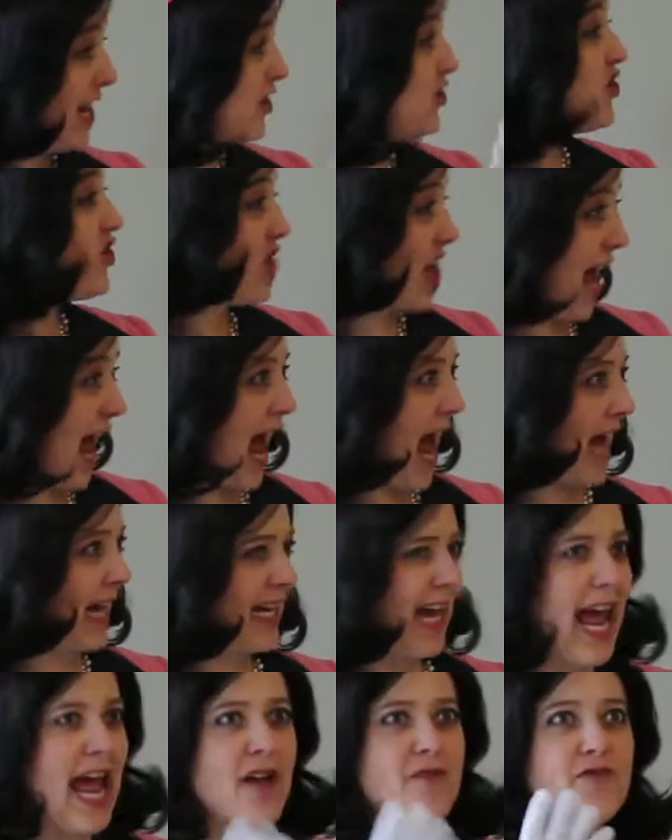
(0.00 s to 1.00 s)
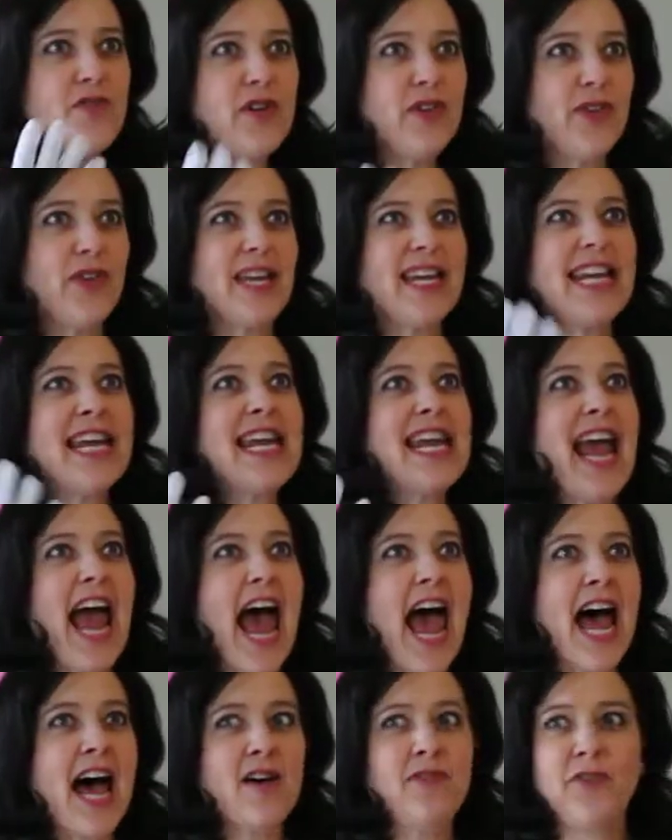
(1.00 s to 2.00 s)
Jack, everything he
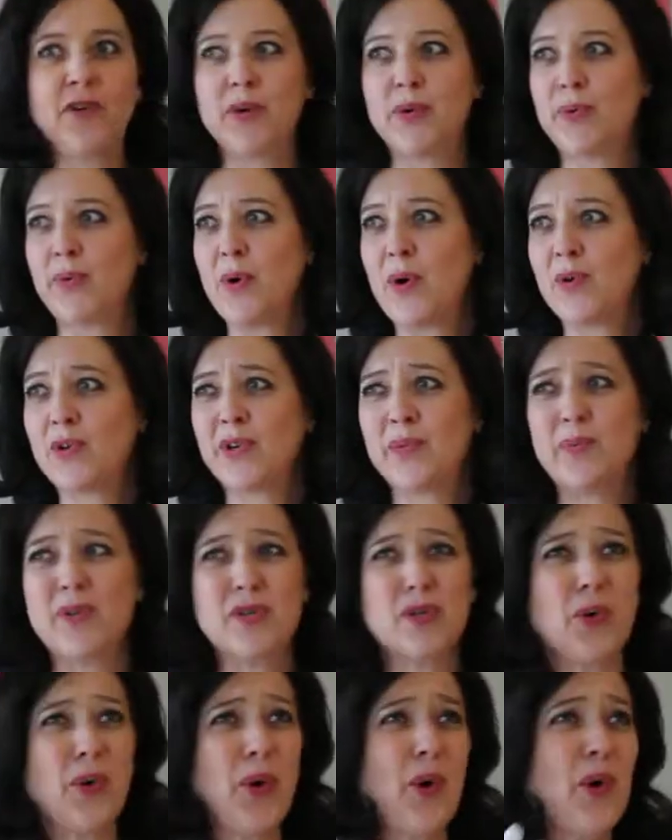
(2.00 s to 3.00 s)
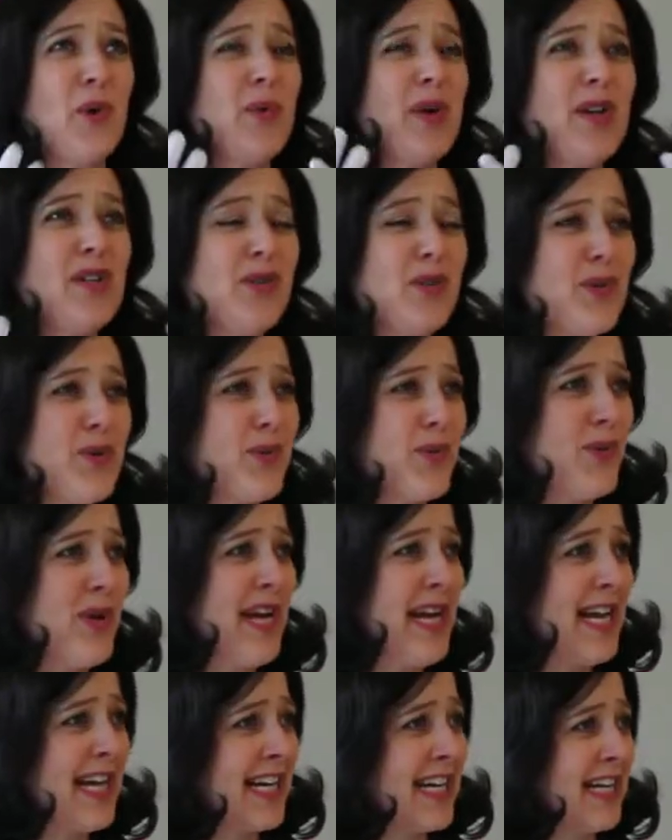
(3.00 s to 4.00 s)
ever quoted was always
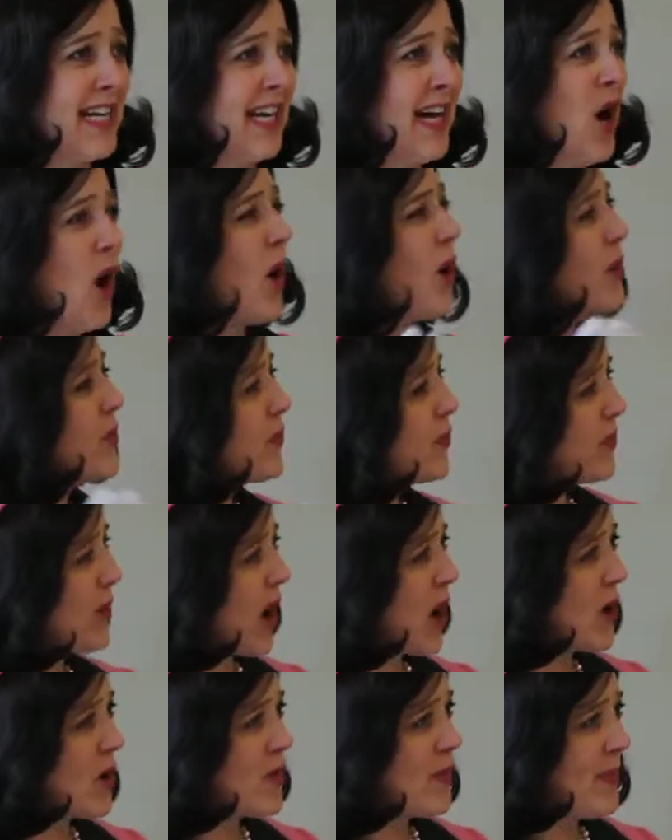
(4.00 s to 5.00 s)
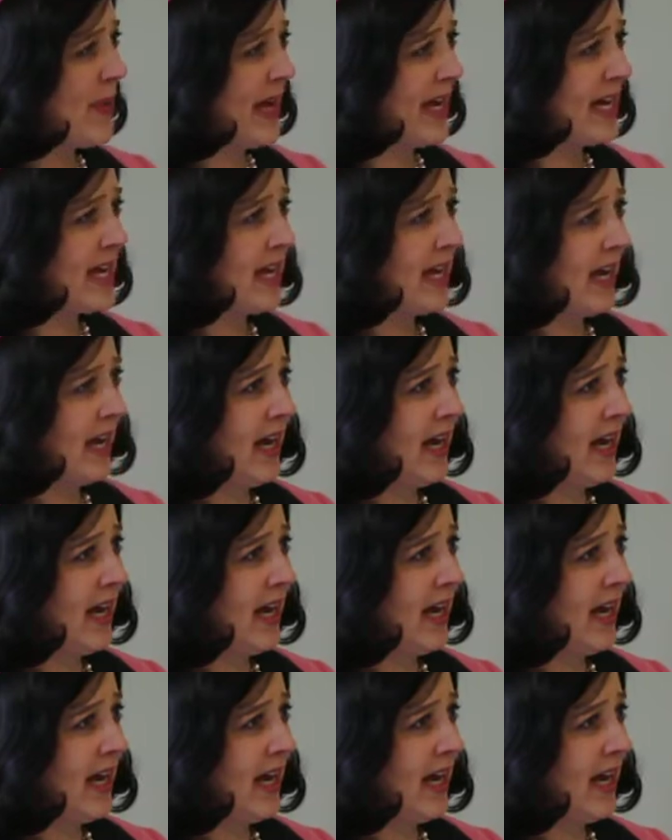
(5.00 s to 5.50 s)
Greek or Roman.